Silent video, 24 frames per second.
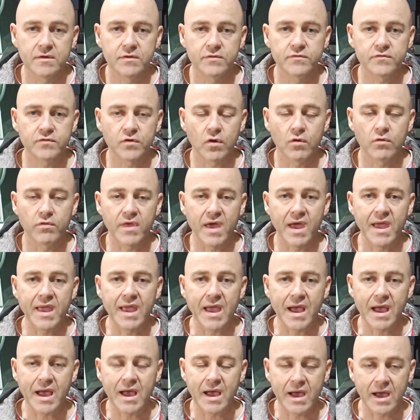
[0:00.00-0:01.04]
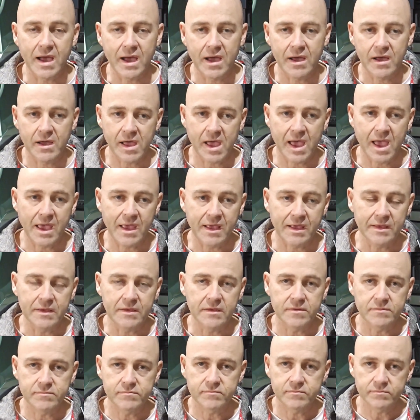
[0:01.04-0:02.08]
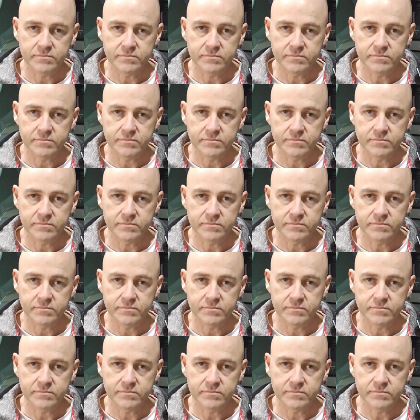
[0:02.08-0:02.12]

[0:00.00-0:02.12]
So they are a